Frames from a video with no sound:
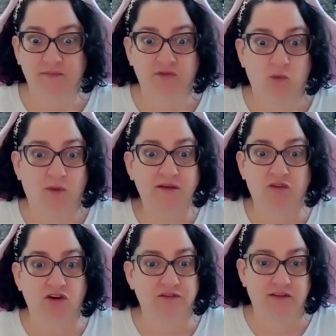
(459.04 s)

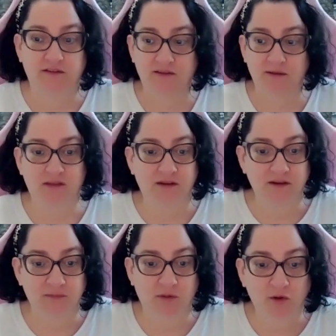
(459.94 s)
whatever, did something
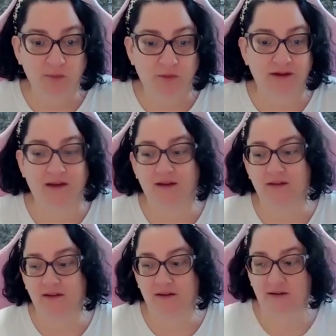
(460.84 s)

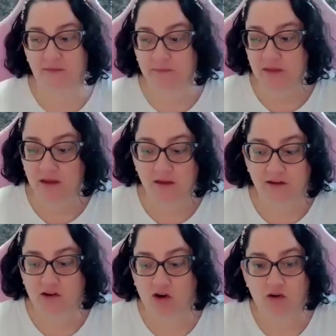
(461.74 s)
inappropriate,
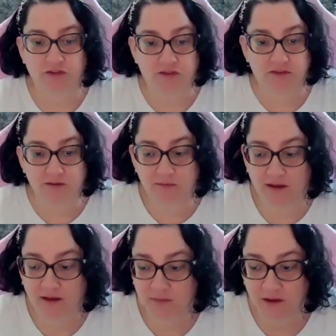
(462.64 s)
cursed
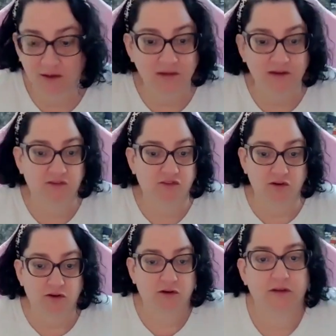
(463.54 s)
at my
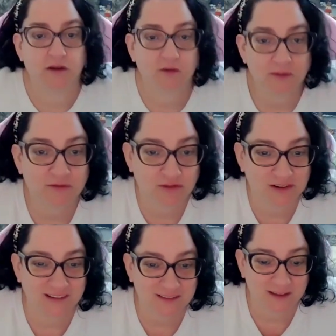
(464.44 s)
minister, whatever it
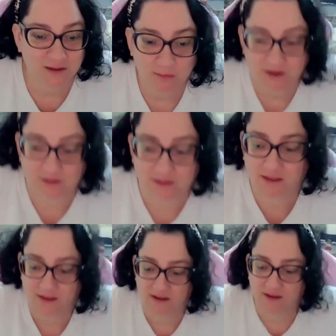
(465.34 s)
is that you might
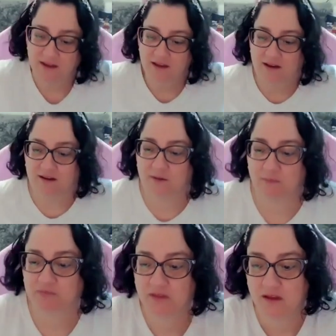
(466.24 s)
think,
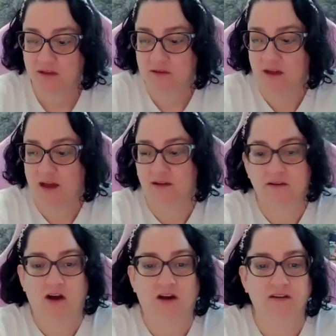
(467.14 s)
had
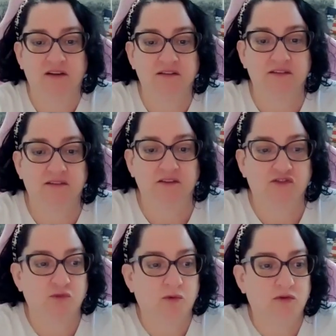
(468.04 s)

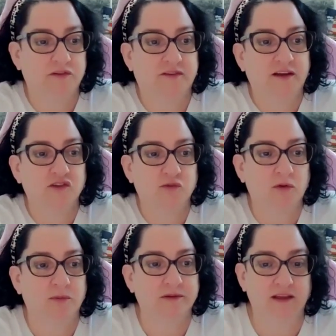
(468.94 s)
non-consensual
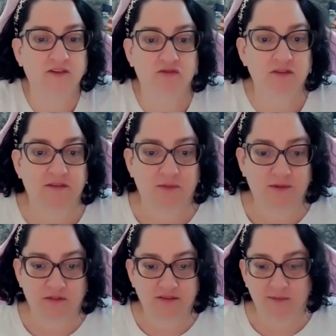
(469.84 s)
sexual relations
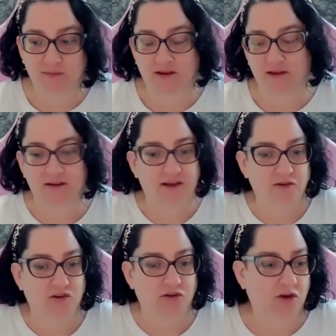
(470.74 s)
with somebody, and now
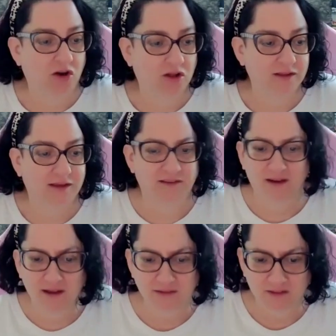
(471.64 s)
you're calling,
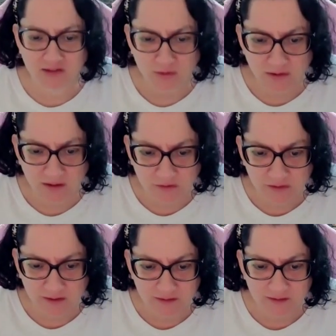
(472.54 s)
did you give
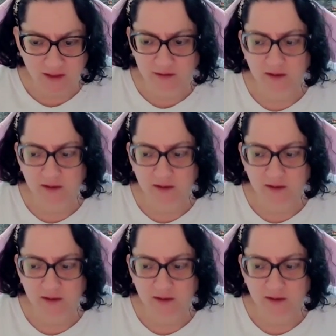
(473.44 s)
consent?